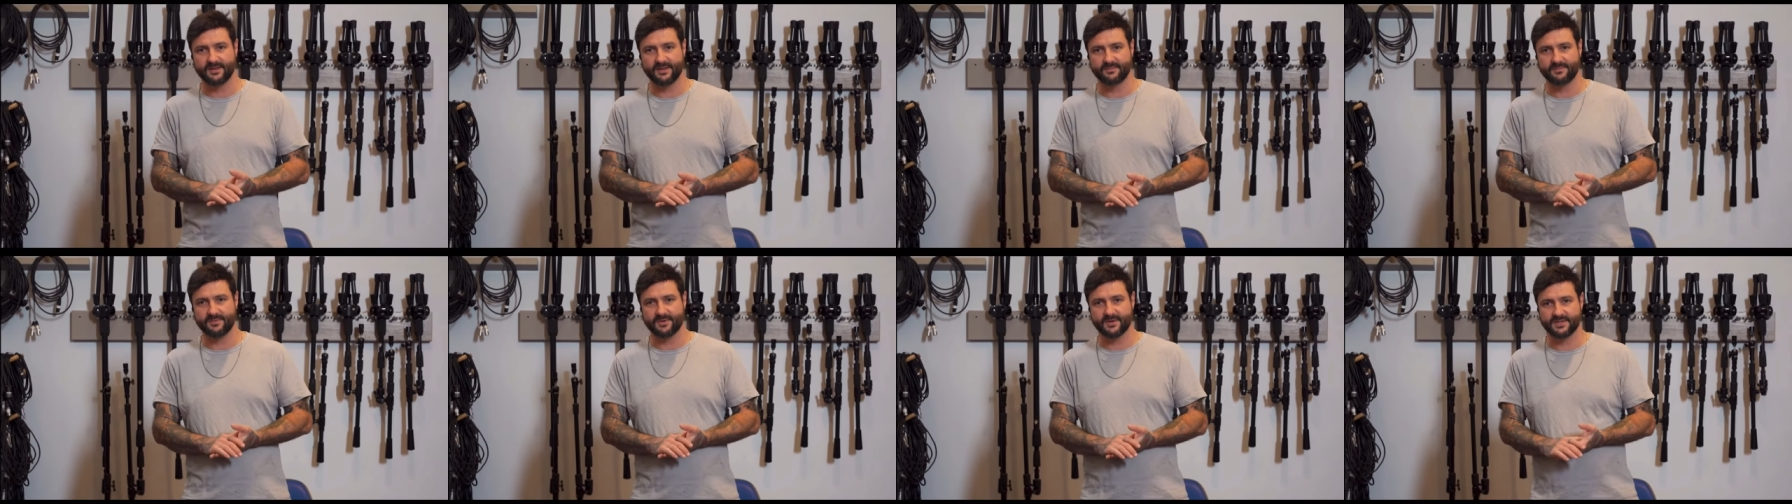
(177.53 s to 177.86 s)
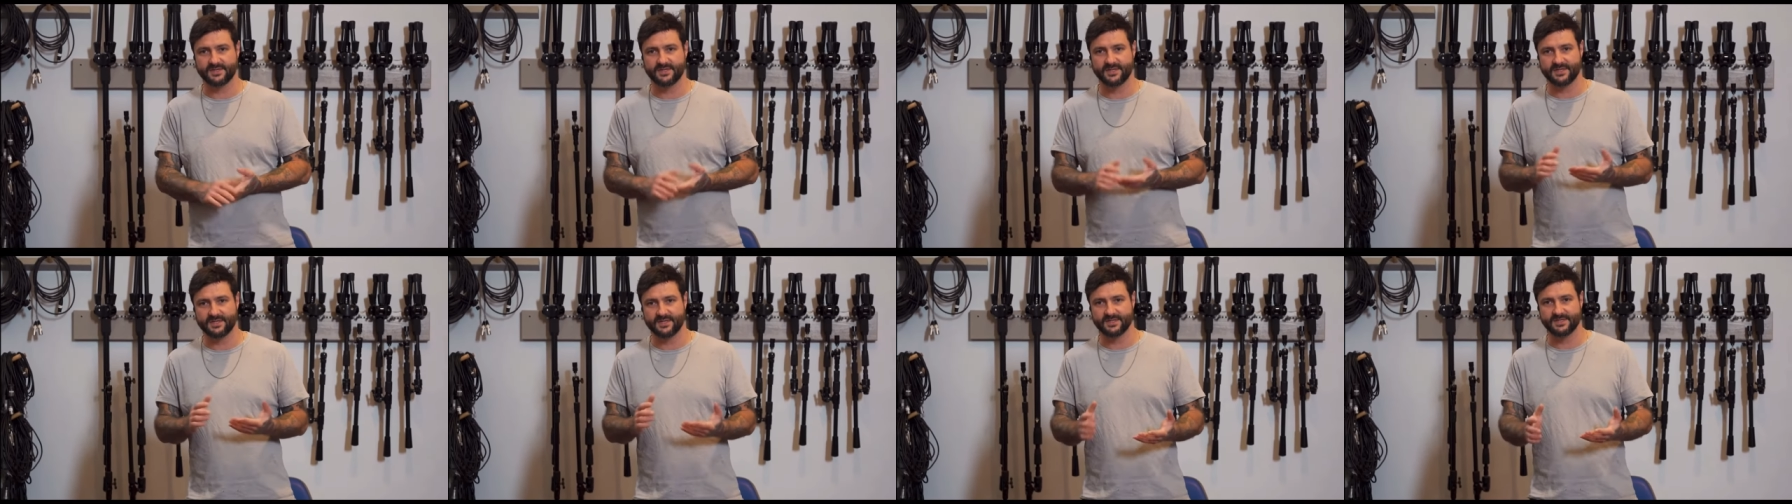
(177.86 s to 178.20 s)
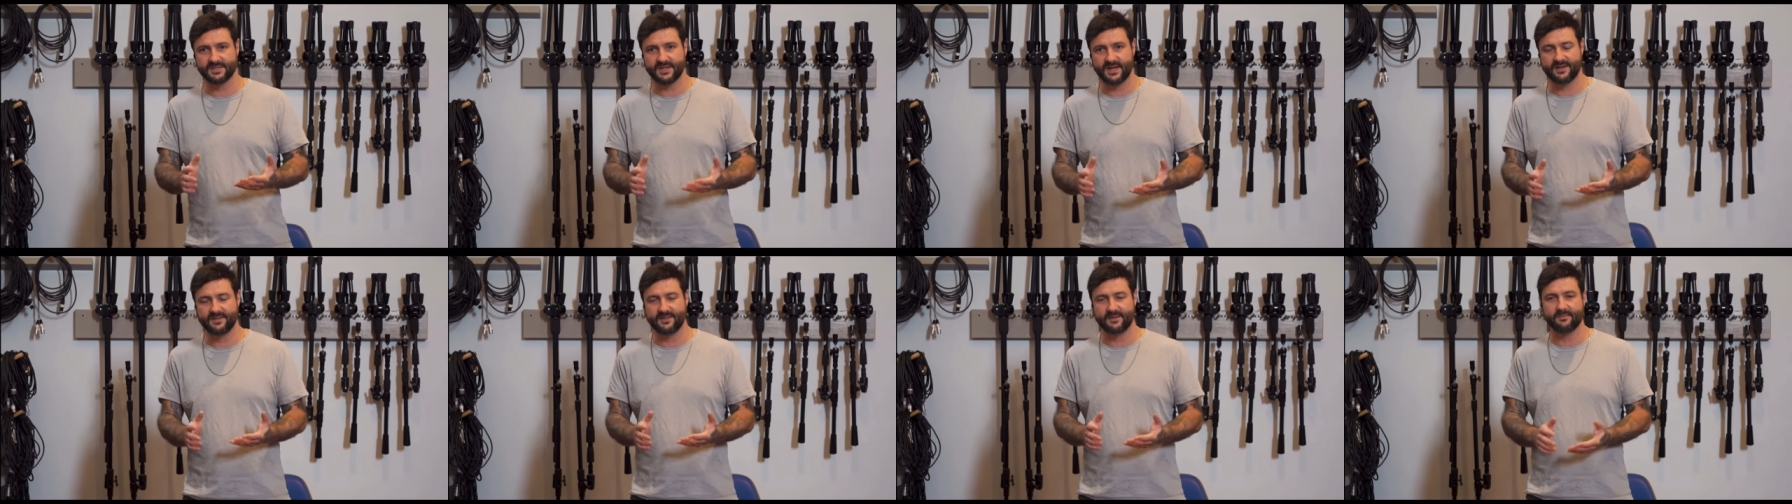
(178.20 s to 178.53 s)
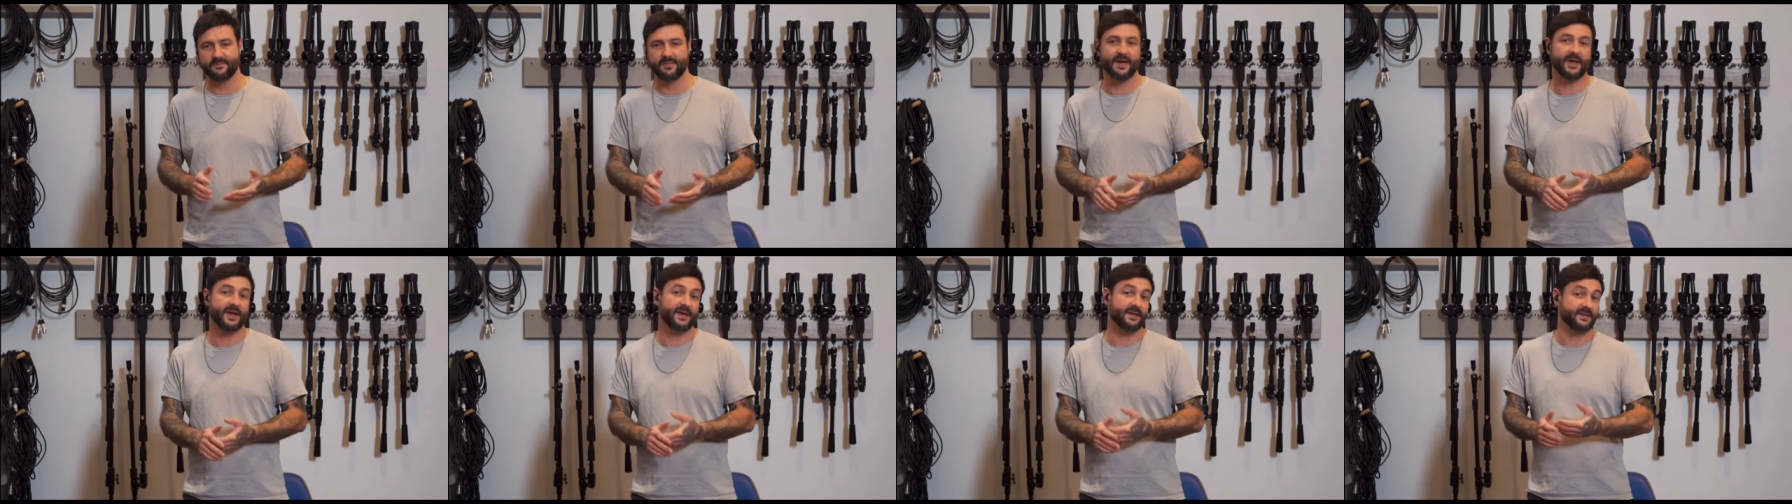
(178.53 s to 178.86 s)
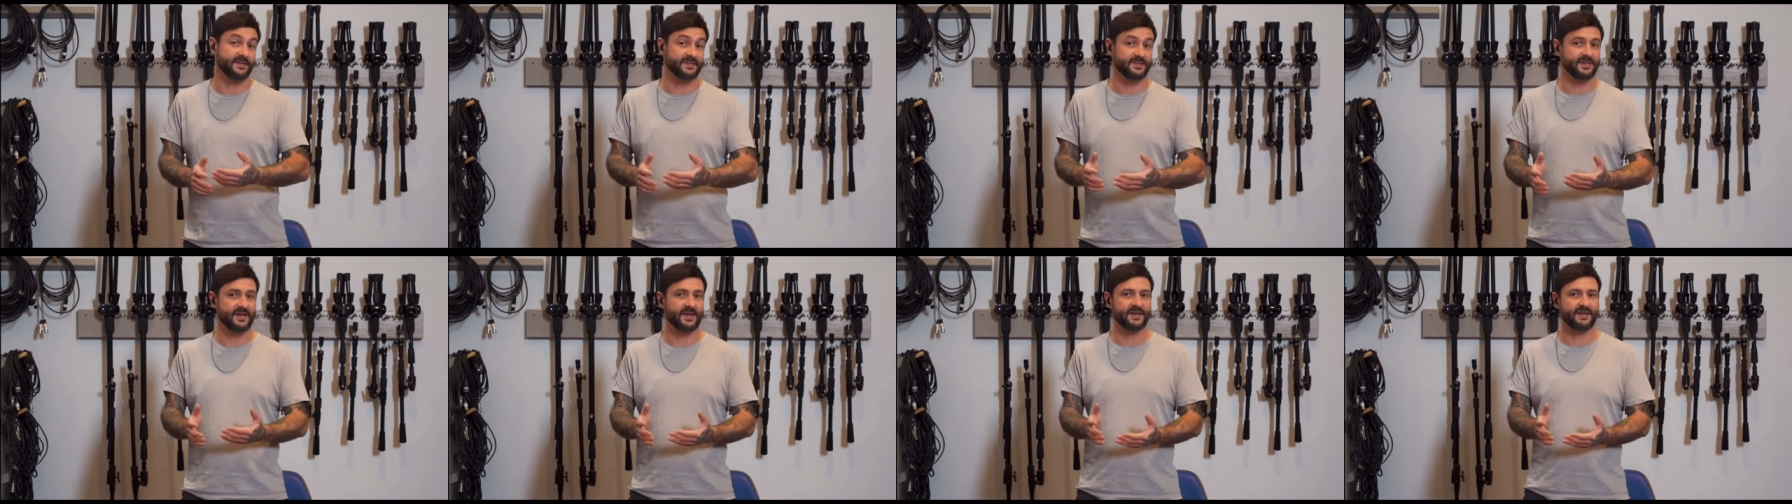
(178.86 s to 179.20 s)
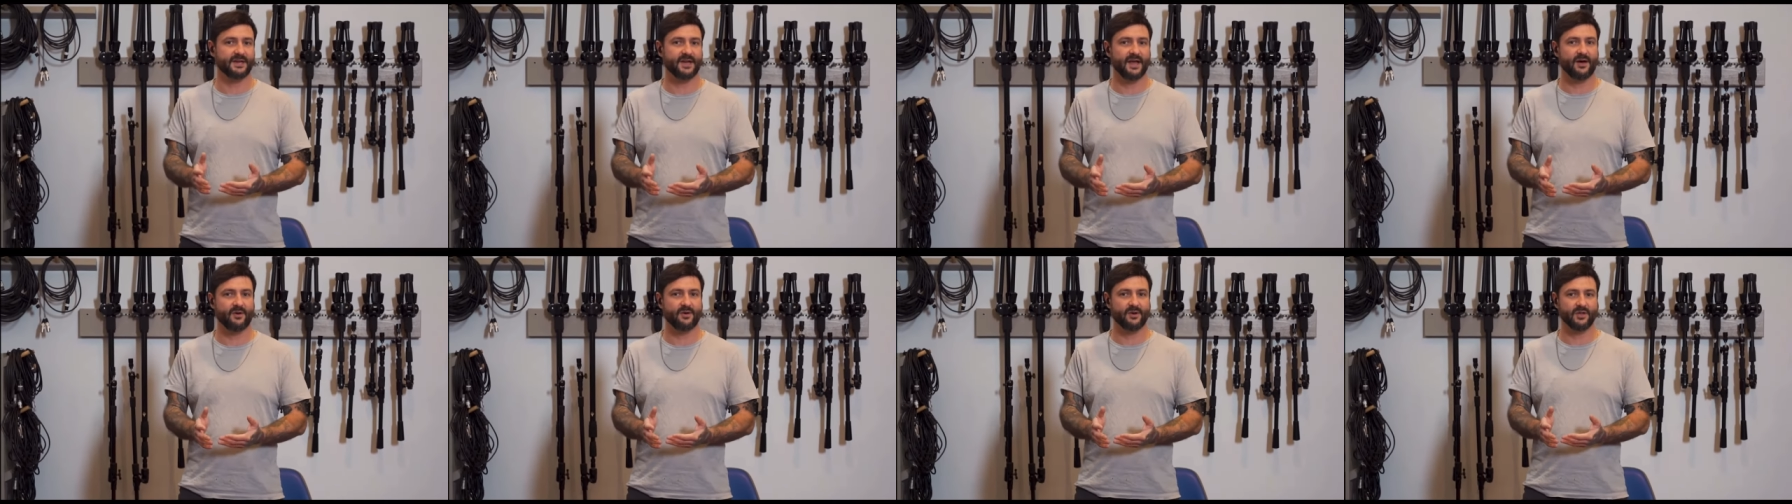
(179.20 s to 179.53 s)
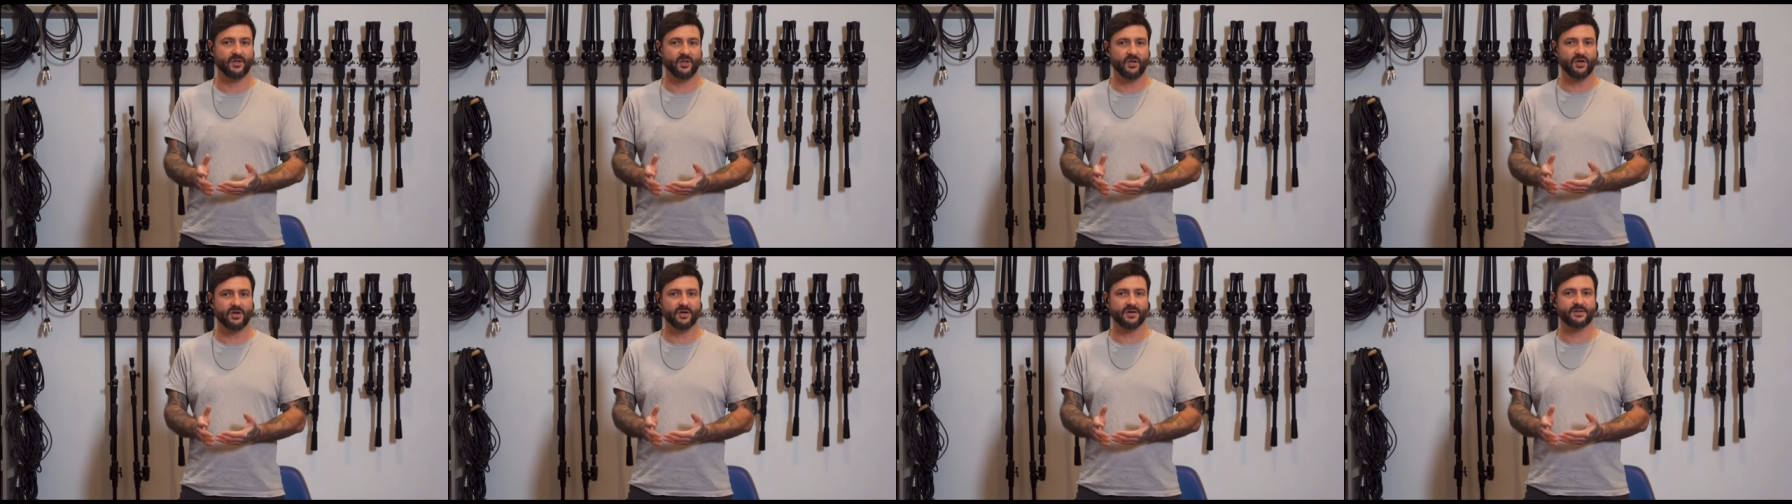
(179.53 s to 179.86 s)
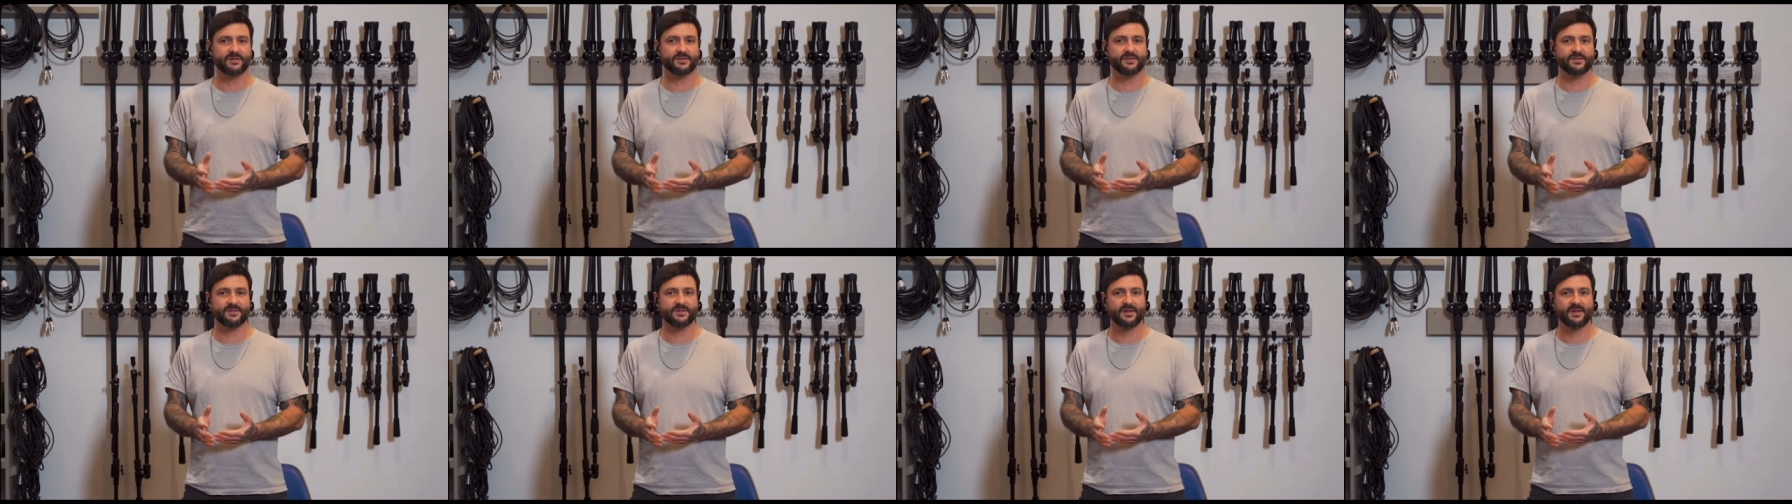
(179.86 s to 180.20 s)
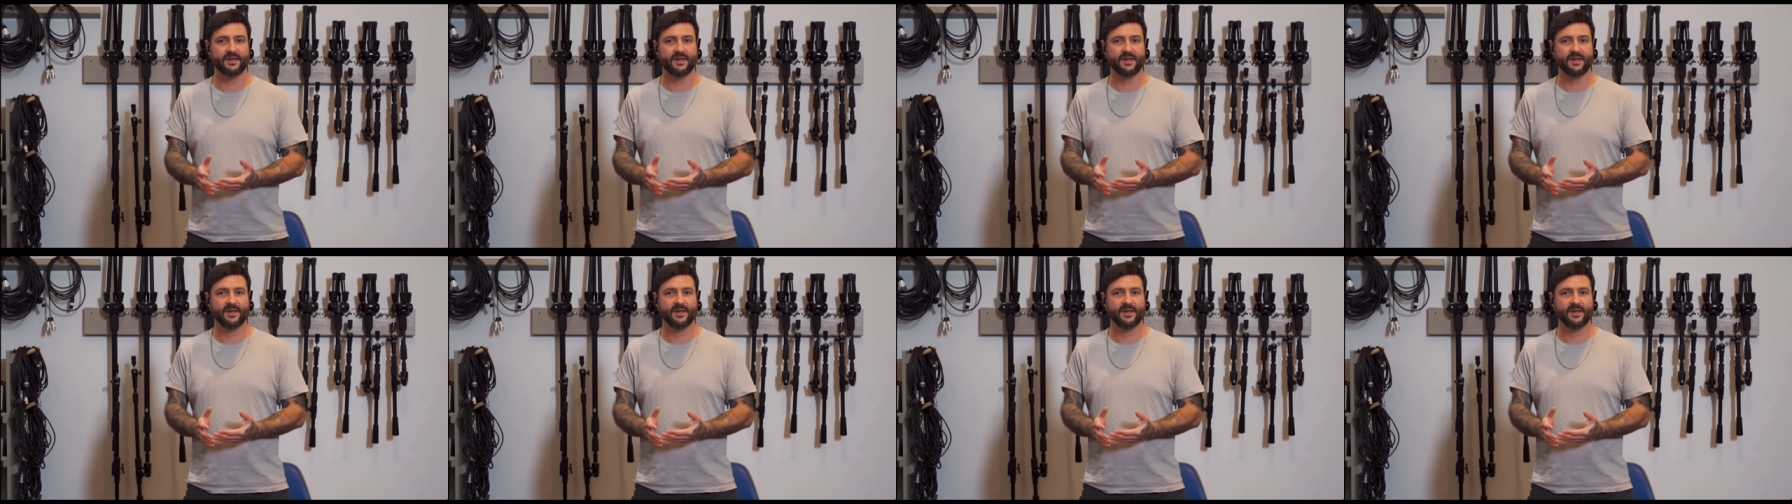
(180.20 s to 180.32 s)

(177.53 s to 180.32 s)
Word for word: the person that designed the mic designed how it looks.